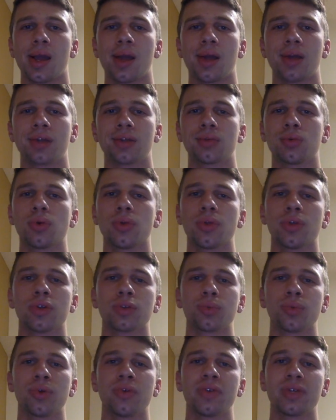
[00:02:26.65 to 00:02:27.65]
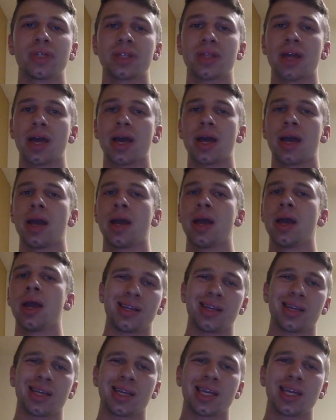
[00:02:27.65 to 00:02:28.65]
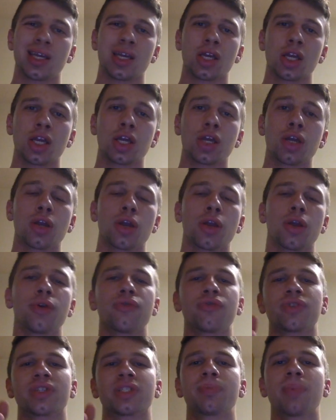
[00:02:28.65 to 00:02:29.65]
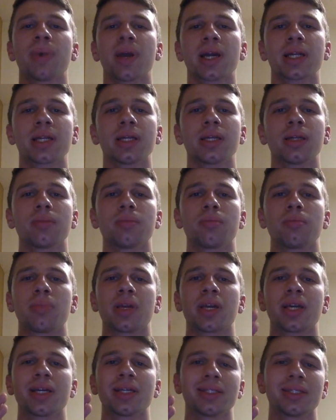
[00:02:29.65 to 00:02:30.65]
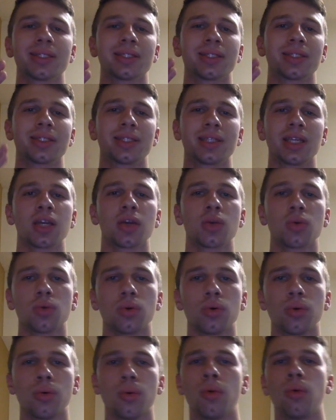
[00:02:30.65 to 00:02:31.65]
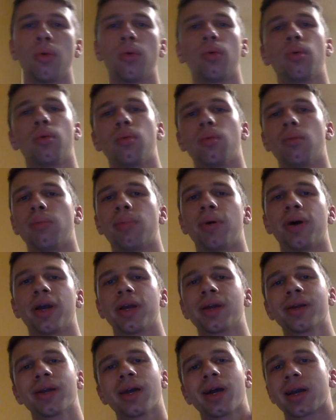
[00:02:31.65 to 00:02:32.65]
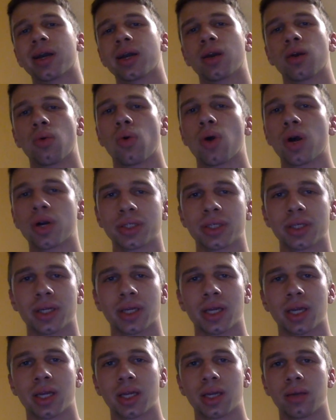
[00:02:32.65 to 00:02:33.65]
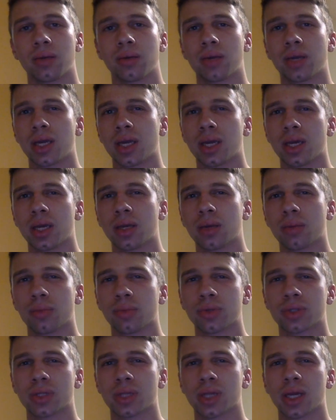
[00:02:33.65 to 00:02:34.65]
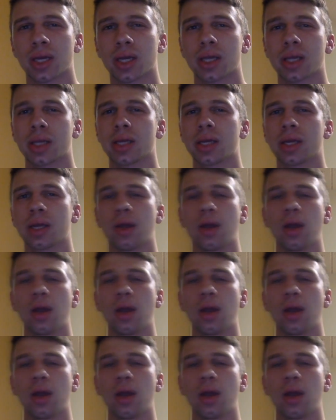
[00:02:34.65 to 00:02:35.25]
it's one of those movies that you respect it because it's a sequel, but you're not going to watch it again, most likely.